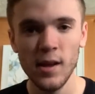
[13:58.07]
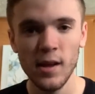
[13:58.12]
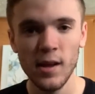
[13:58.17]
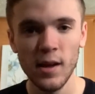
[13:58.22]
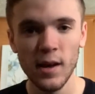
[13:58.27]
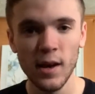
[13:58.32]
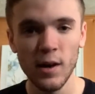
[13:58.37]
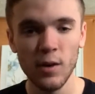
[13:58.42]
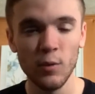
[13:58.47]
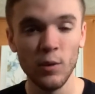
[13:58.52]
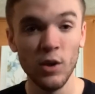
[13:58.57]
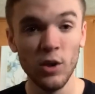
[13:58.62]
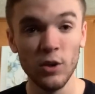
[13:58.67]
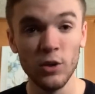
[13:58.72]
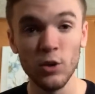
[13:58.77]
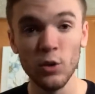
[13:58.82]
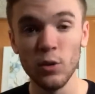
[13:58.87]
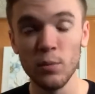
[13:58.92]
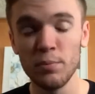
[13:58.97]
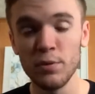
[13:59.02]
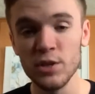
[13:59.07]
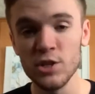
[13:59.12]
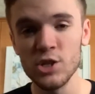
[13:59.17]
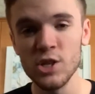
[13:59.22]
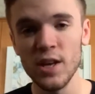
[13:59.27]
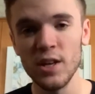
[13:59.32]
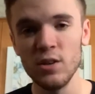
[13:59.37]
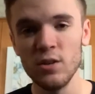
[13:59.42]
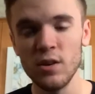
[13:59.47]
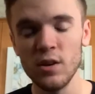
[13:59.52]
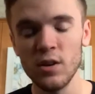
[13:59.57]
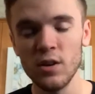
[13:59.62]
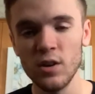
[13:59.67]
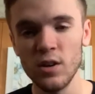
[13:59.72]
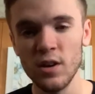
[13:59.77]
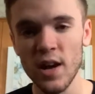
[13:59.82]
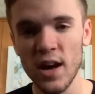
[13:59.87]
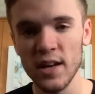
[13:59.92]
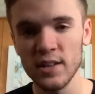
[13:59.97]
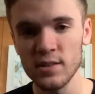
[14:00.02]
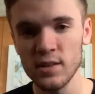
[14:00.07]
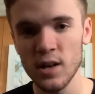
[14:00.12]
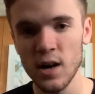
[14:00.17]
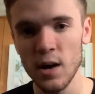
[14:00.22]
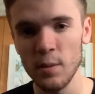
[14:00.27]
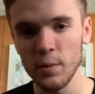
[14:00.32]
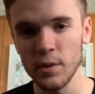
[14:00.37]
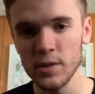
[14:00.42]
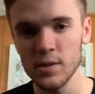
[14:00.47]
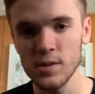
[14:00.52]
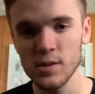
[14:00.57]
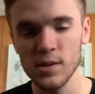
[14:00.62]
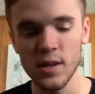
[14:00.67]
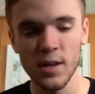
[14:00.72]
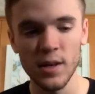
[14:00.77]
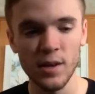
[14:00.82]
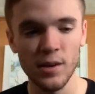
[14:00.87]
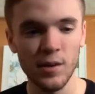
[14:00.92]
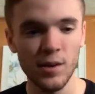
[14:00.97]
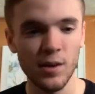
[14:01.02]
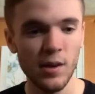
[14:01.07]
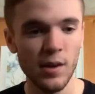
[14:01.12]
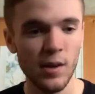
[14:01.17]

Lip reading: I really do appreciate your guys' comments, and